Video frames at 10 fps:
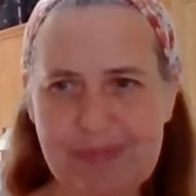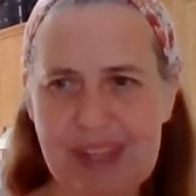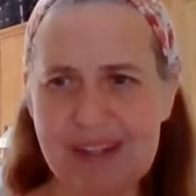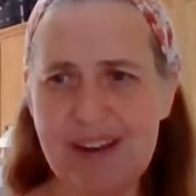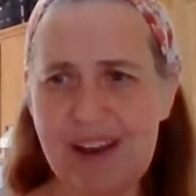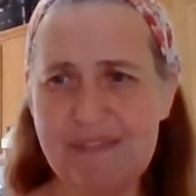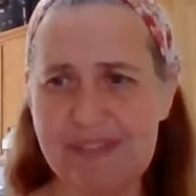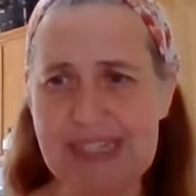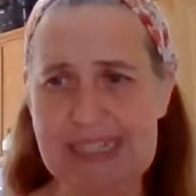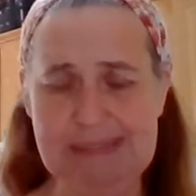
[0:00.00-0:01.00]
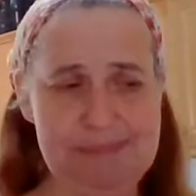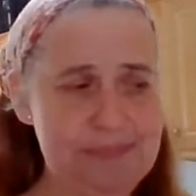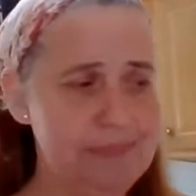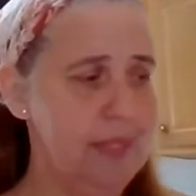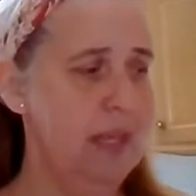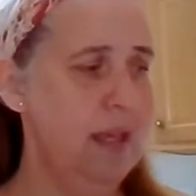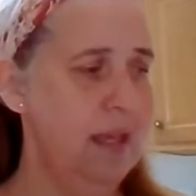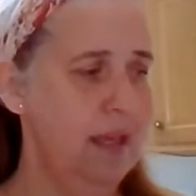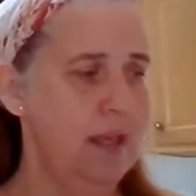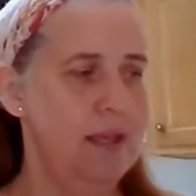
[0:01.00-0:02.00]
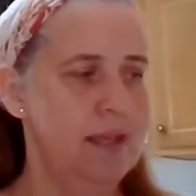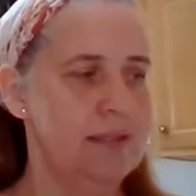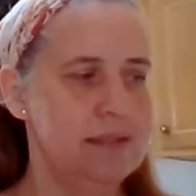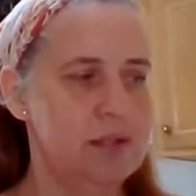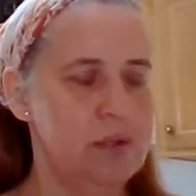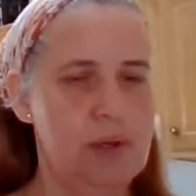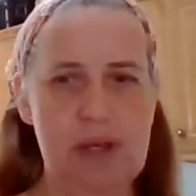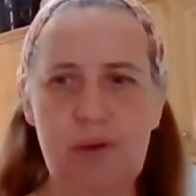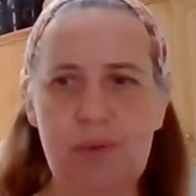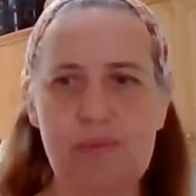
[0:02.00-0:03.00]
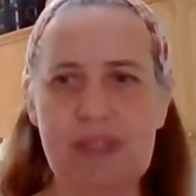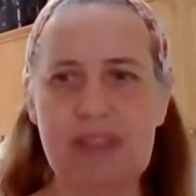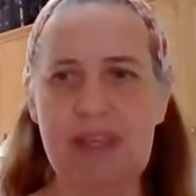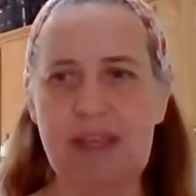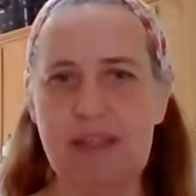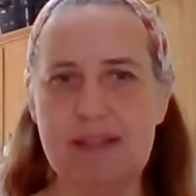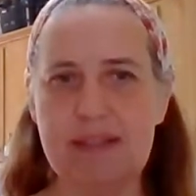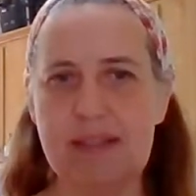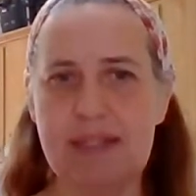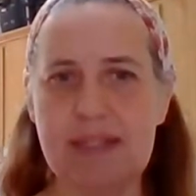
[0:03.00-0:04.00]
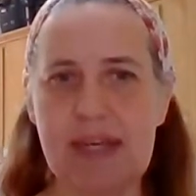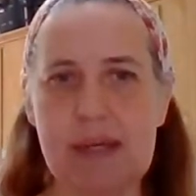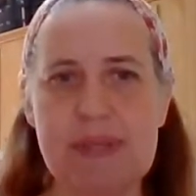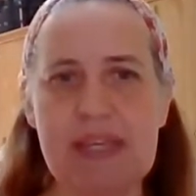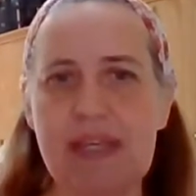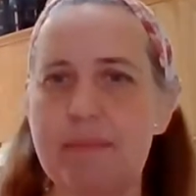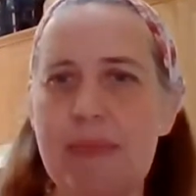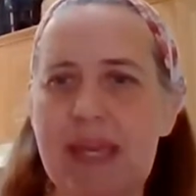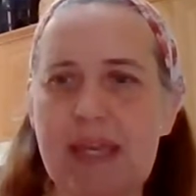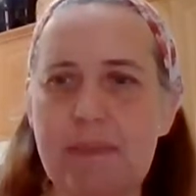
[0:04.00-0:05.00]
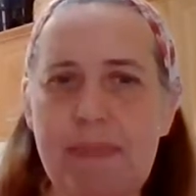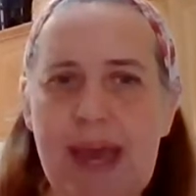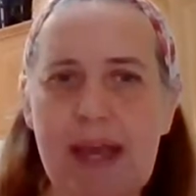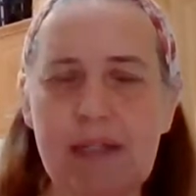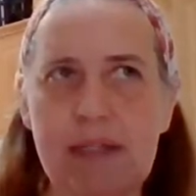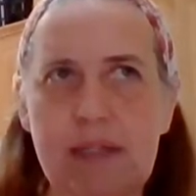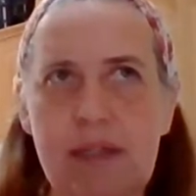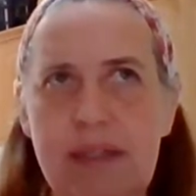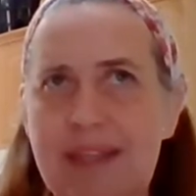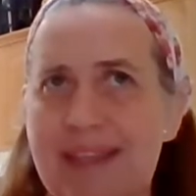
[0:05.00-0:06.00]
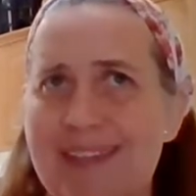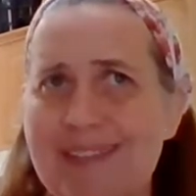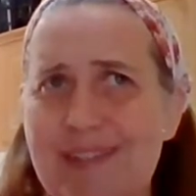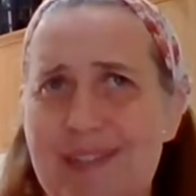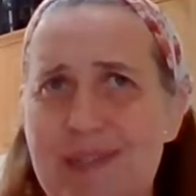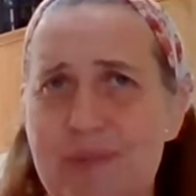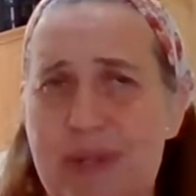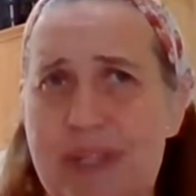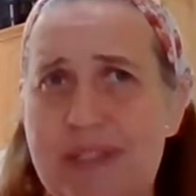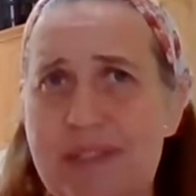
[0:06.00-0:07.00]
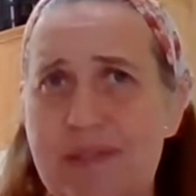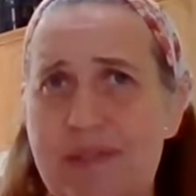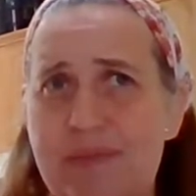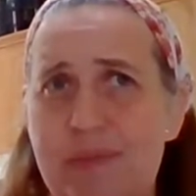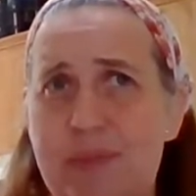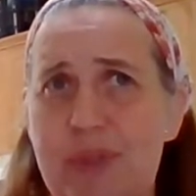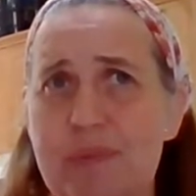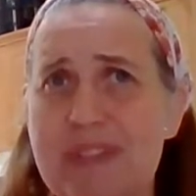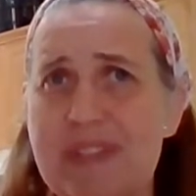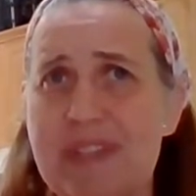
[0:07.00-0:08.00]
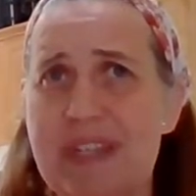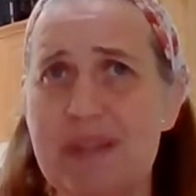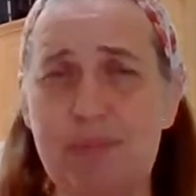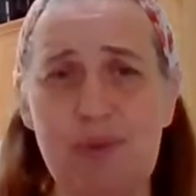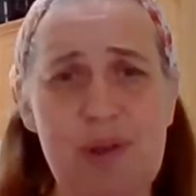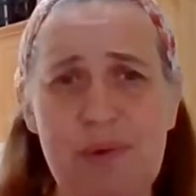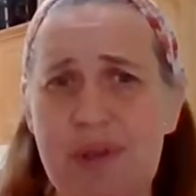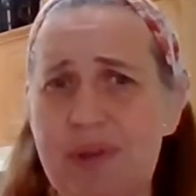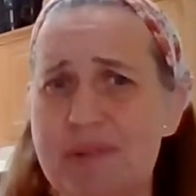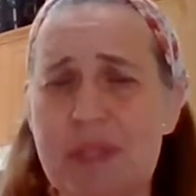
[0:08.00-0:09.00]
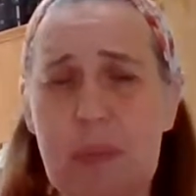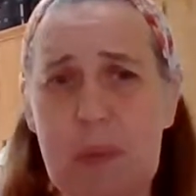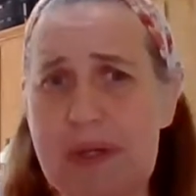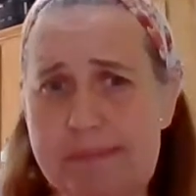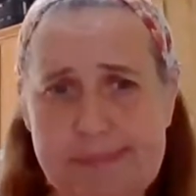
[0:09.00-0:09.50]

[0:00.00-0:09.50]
Not fun. So hopefully that gets cleaned up. He can make it back. I think he's on his way from Yuba City to Brentwood or somewhere